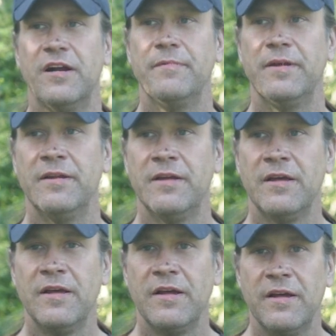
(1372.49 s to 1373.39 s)
I mean,
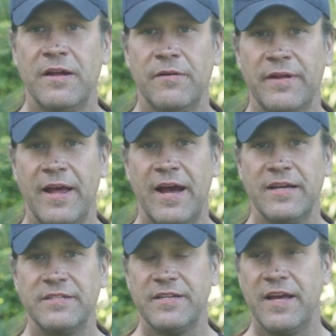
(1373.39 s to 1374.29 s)
it really
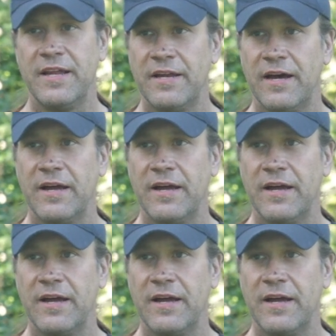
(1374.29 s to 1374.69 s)
has, and